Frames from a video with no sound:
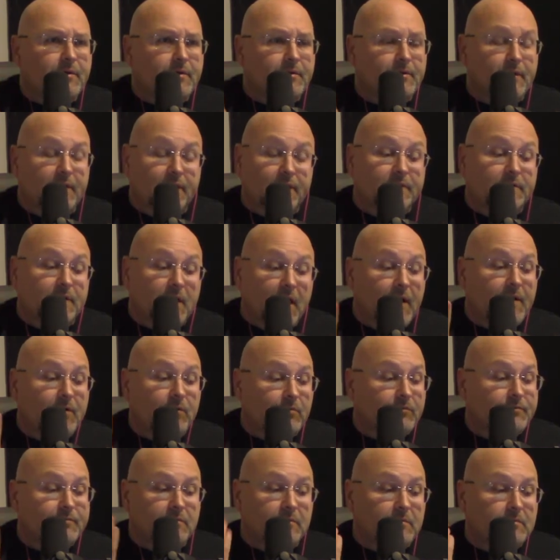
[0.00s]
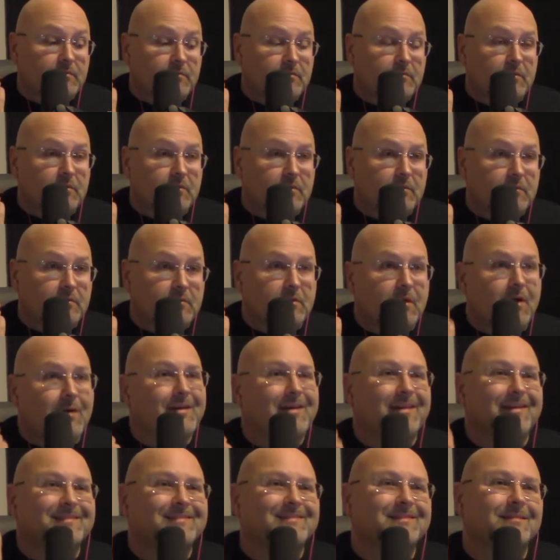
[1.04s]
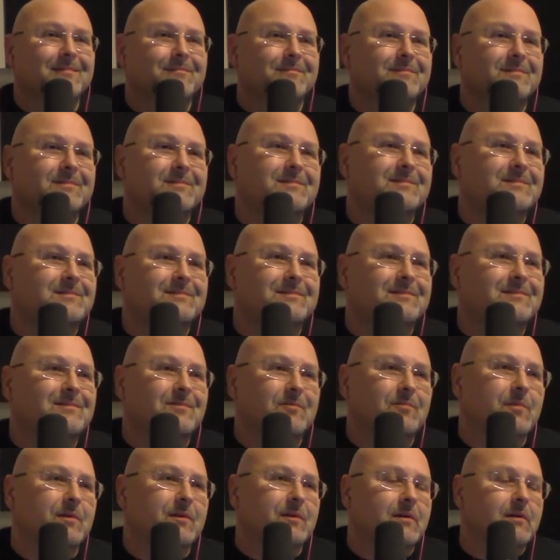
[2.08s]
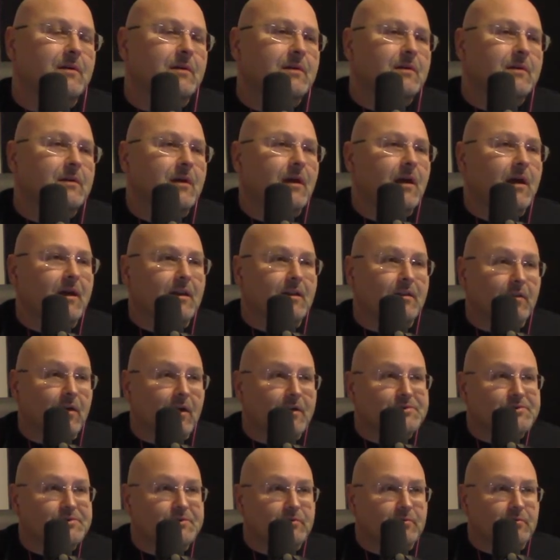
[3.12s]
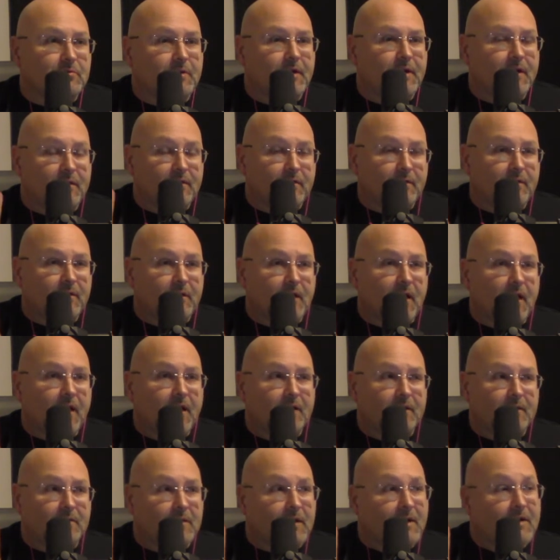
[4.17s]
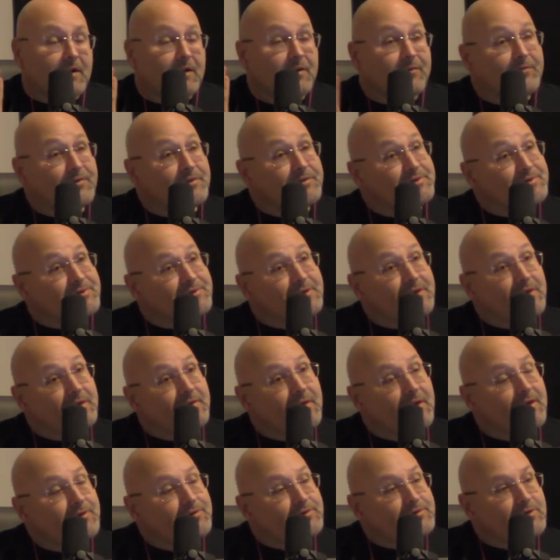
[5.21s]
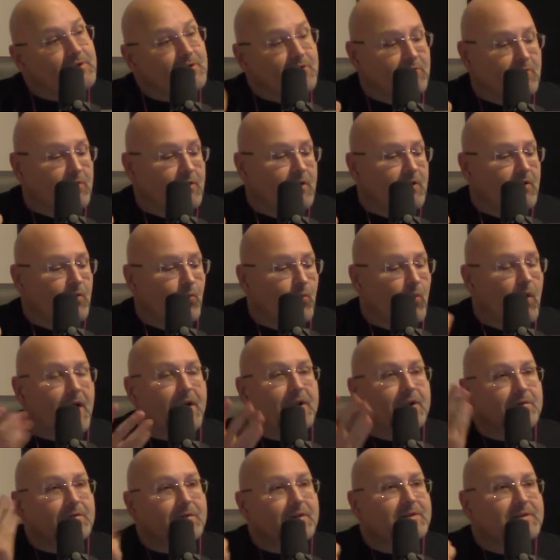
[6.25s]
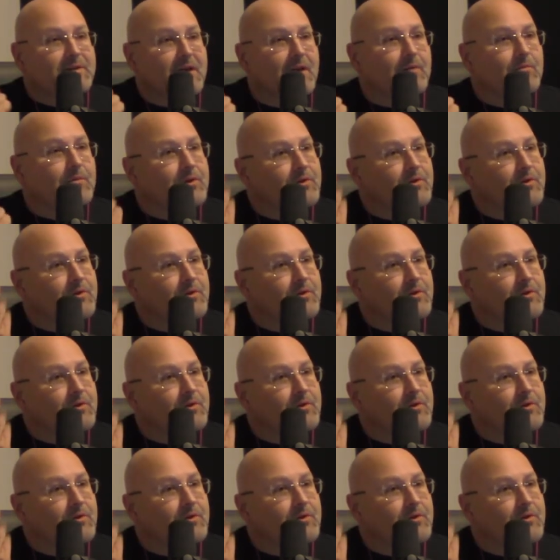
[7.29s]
it, I don't. I guess I'm stupid and logical, and it, I like efficiency. So why do you need ten when